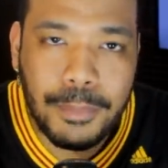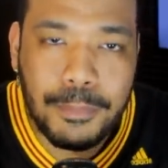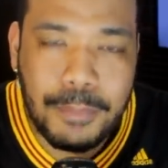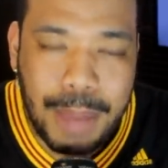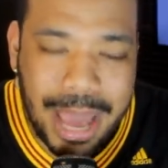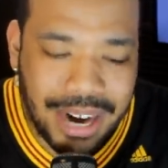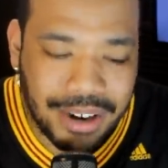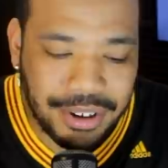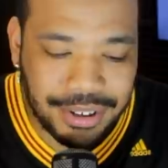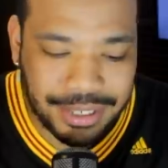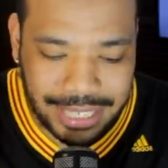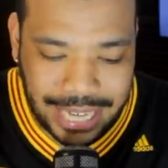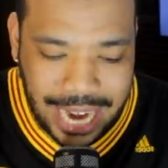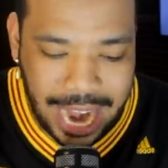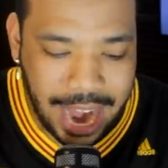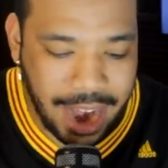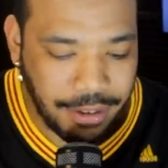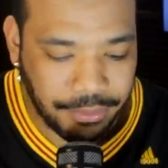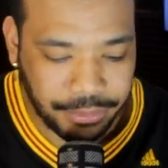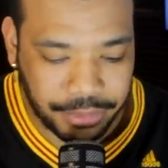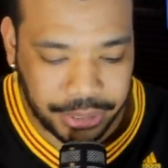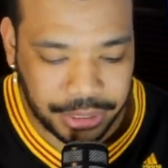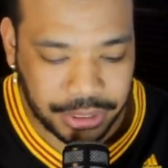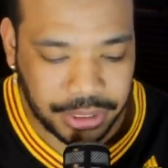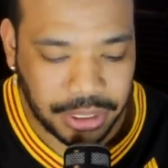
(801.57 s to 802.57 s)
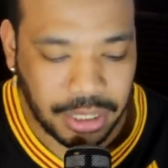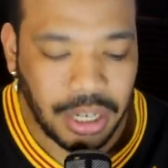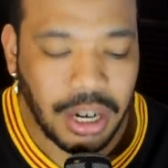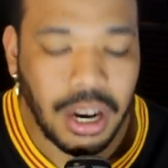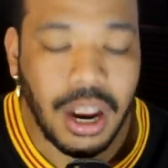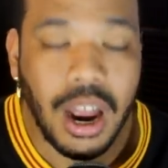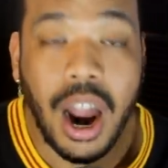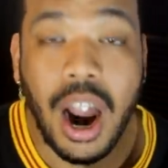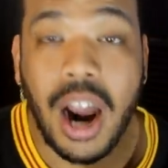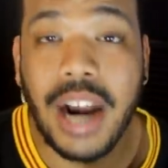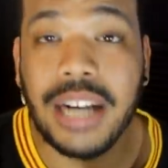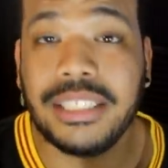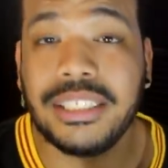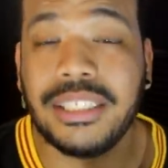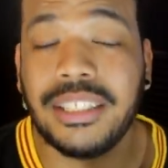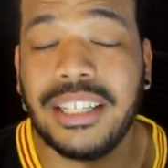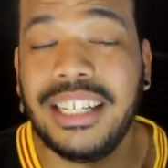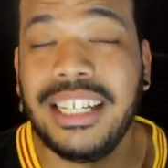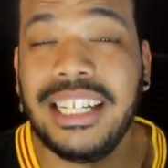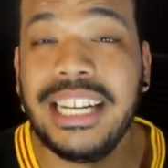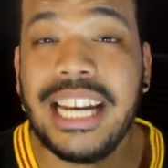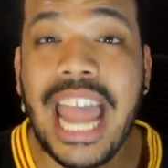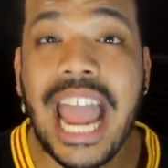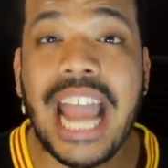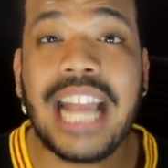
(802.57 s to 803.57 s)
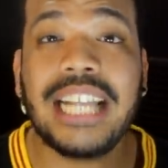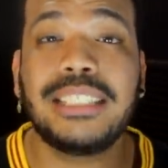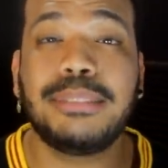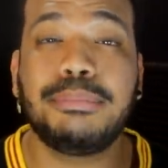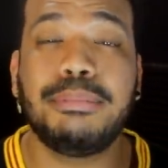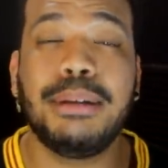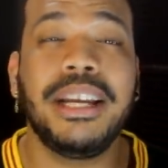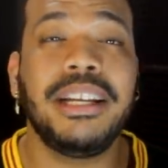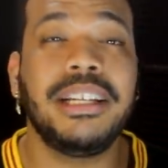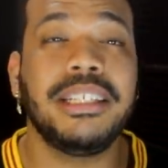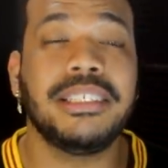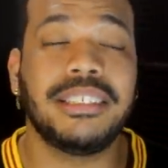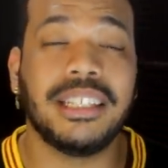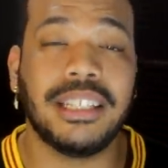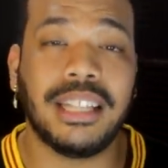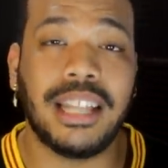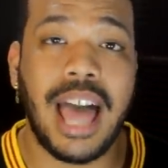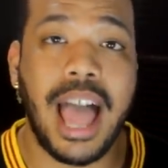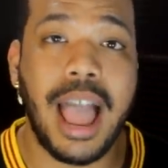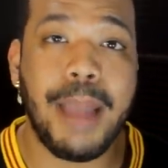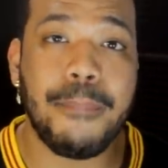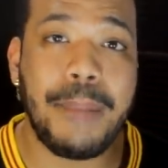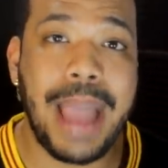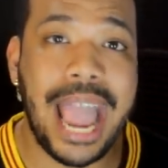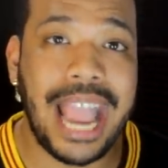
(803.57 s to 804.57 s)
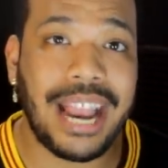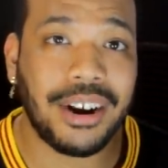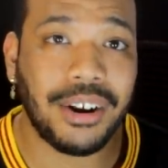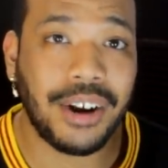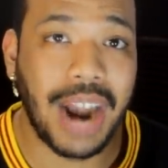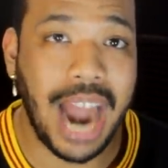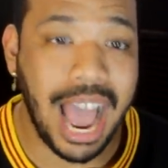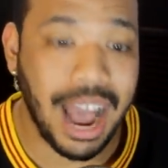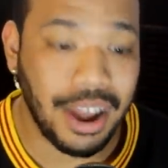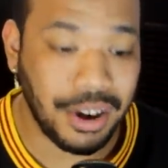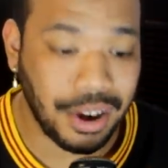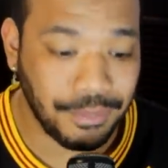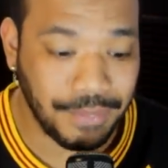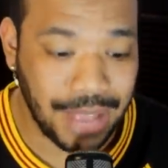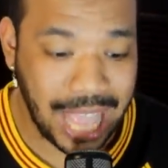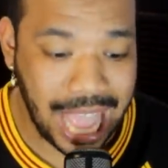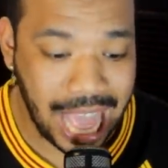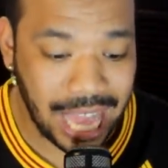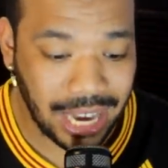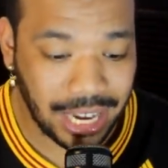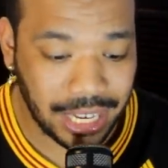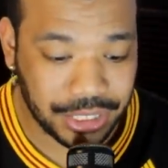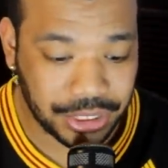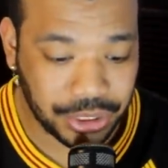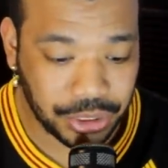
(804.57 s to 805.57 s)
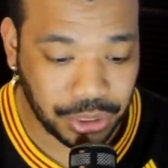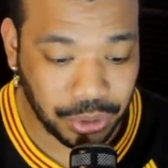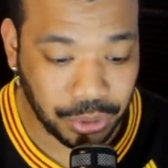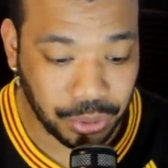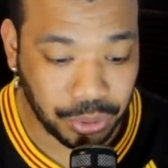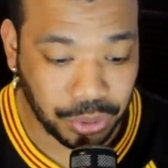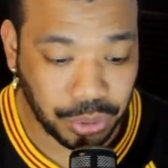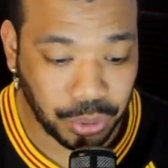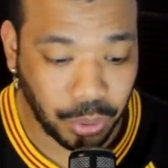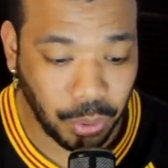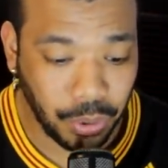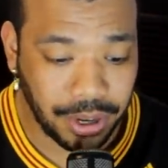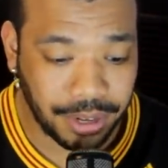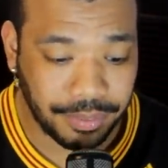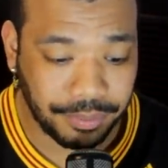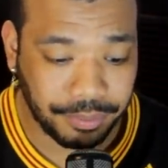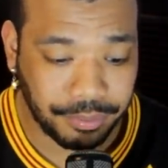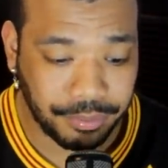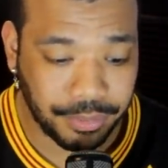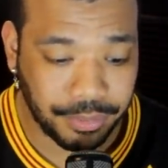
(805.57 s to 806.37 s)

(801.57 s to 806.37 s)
better than average. All right, so the next pick is the linebacker out of LSU, Jordan